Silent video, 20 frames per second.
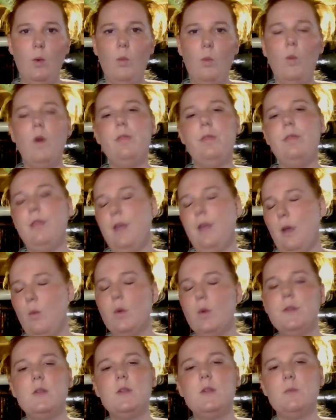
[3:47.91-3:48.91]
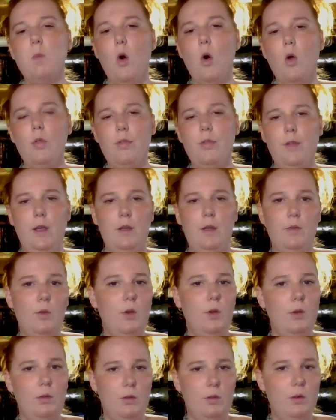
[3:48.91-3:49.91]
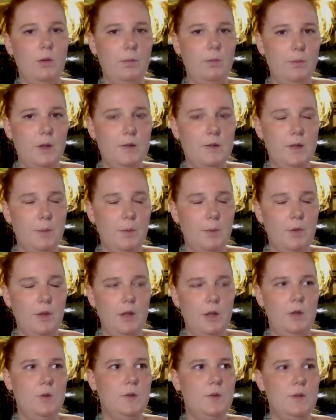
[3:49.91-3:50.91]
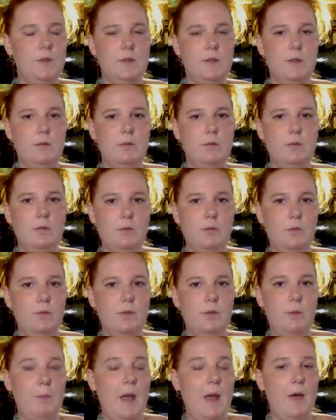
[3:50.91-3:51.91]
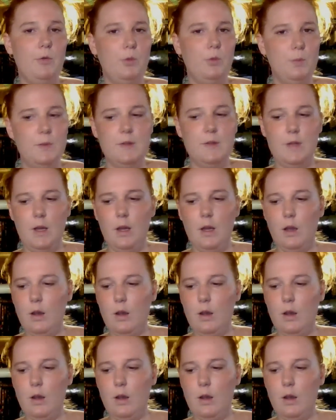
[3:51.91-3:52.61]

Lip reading: one thing, one small thing. The example they use is the bathroom sink.